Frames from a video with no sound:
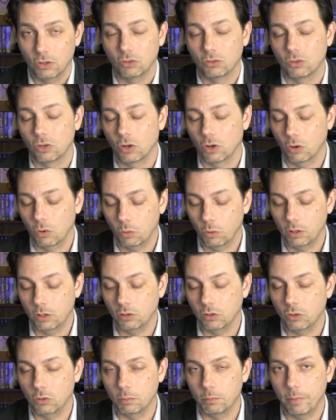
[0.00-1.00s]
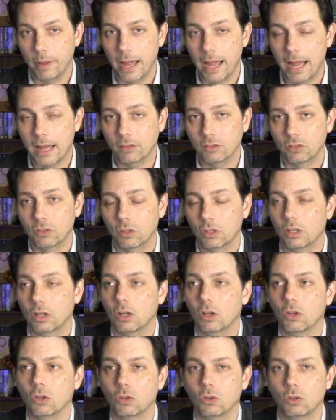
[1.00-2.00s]
So when you pass,
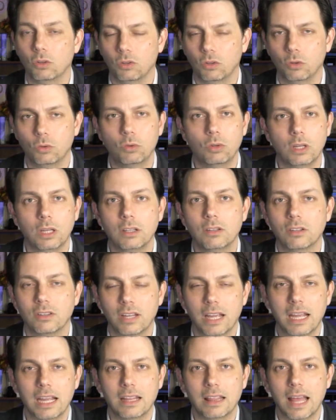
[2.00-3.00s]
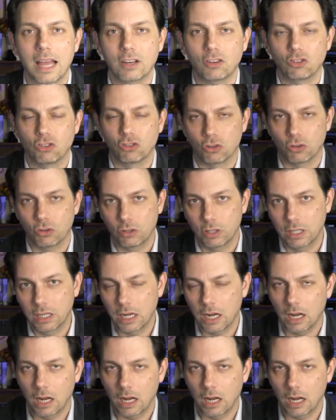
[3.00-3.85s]
you need to take that journey